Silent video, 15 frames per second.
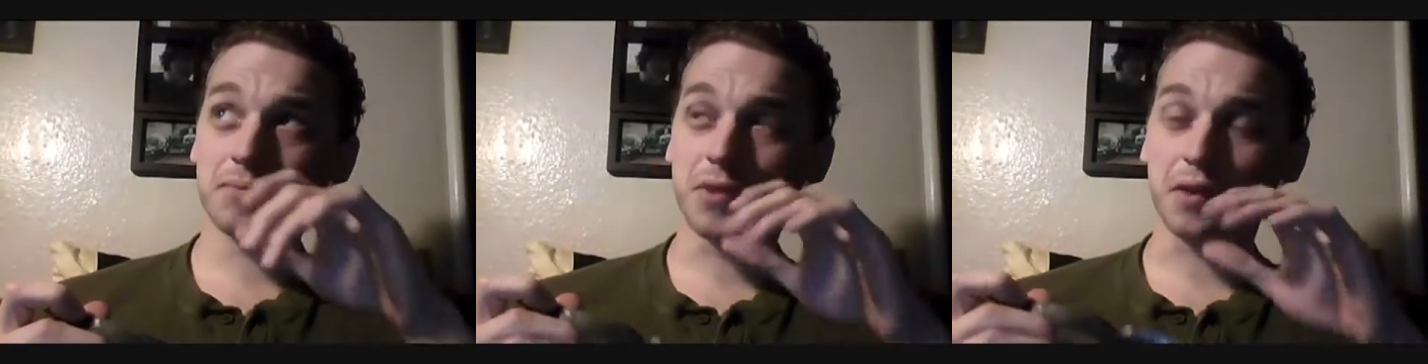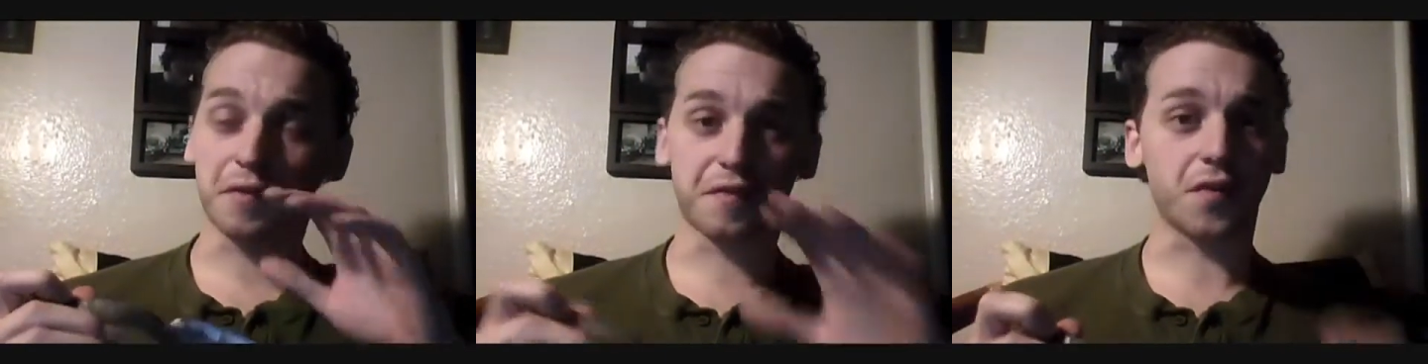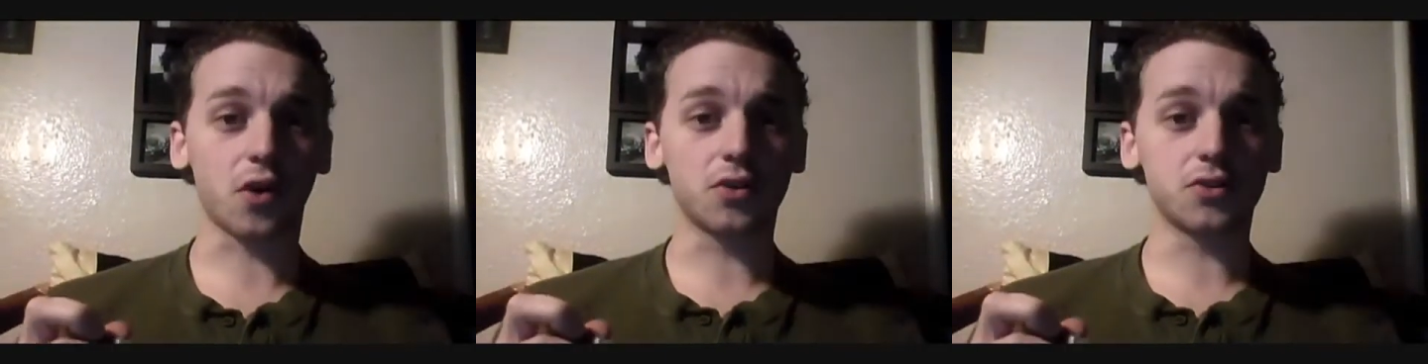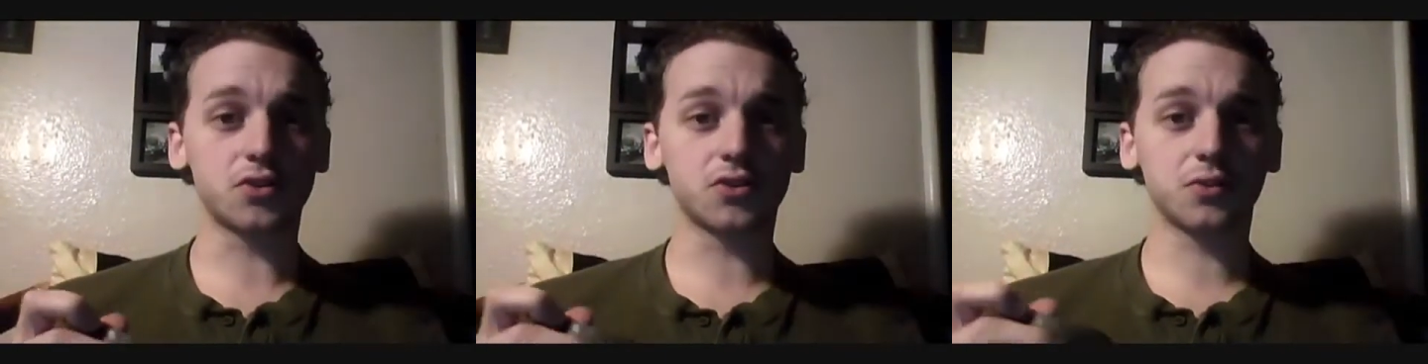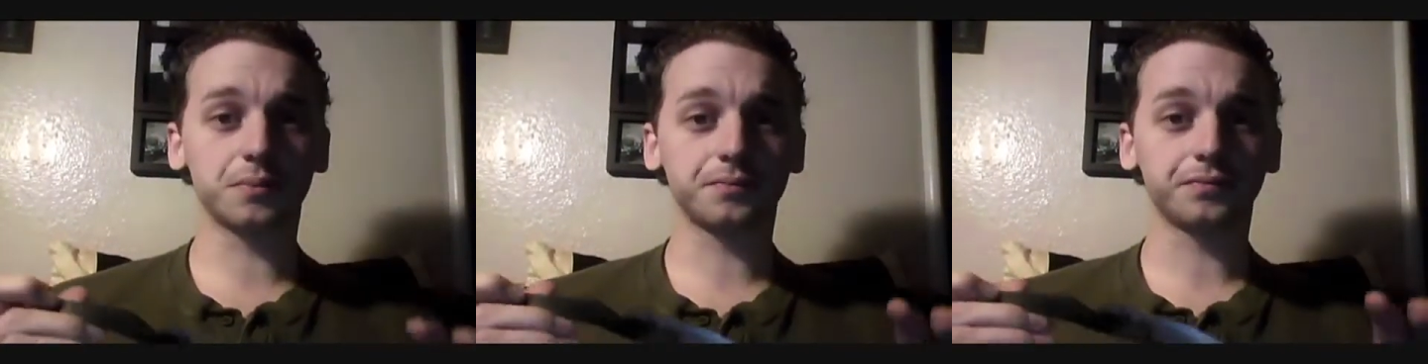the
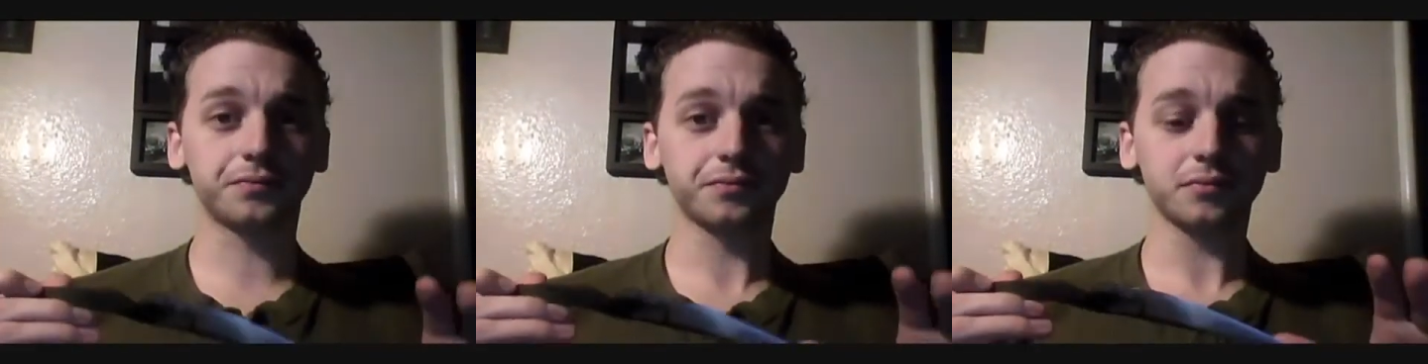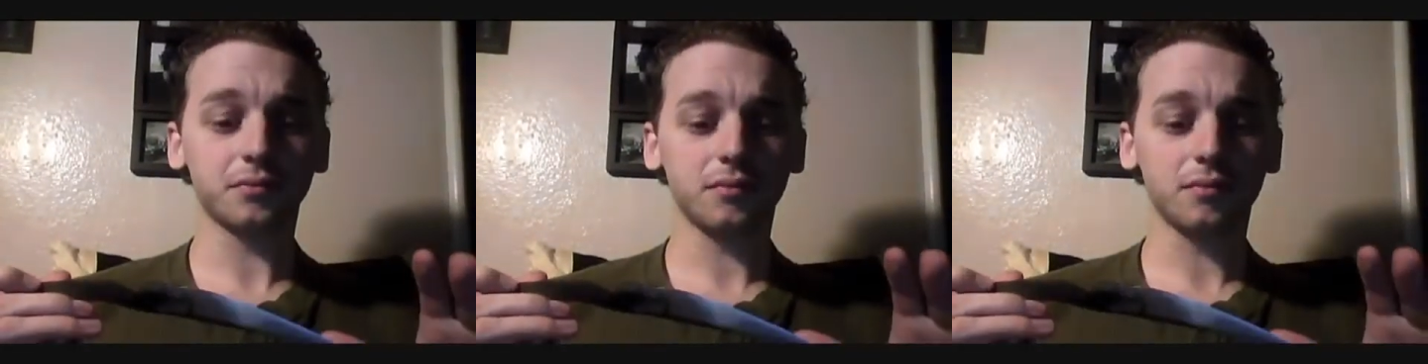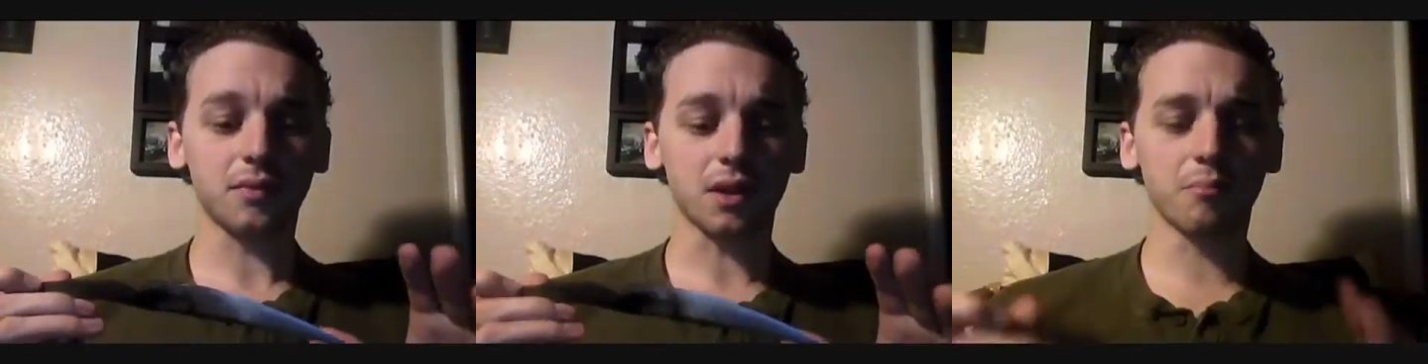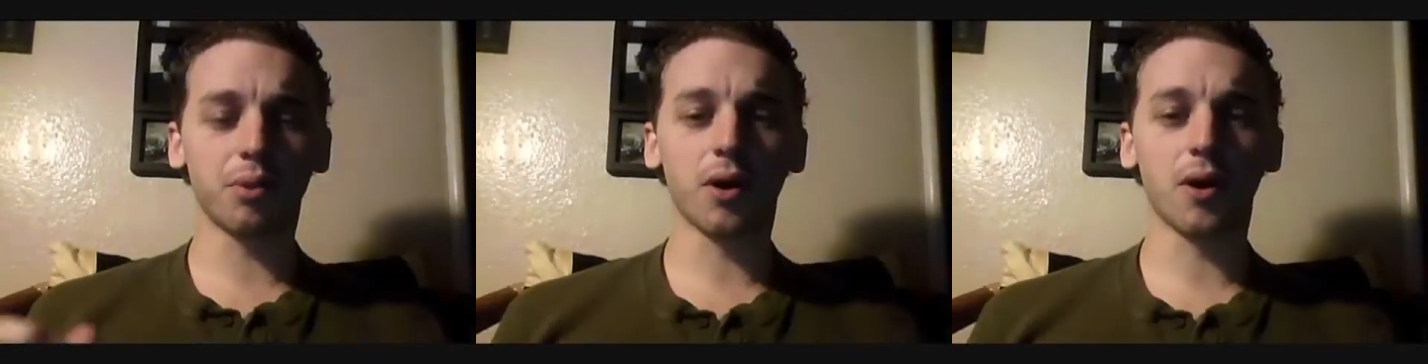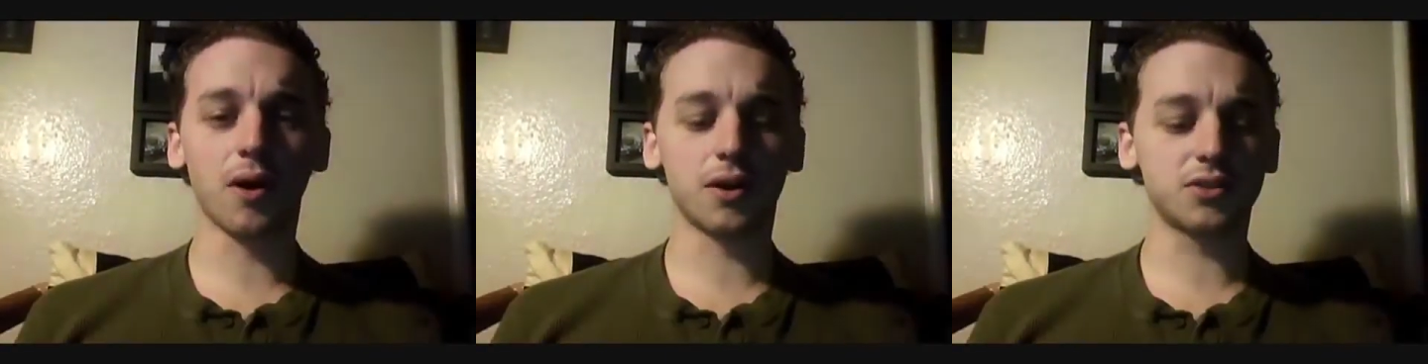first
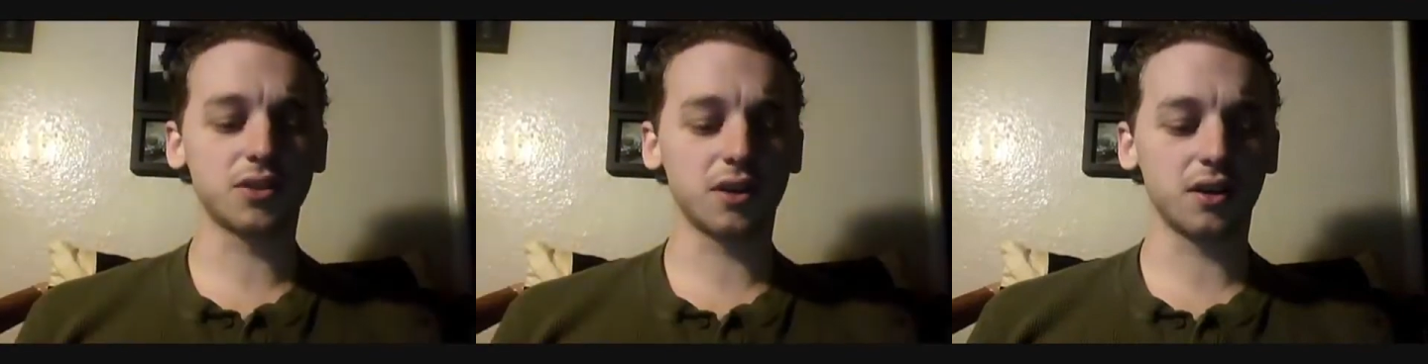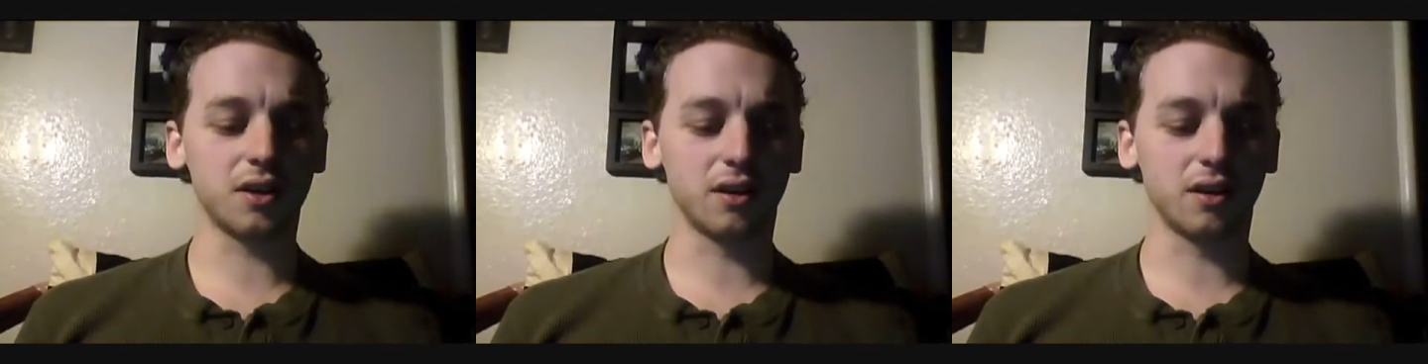part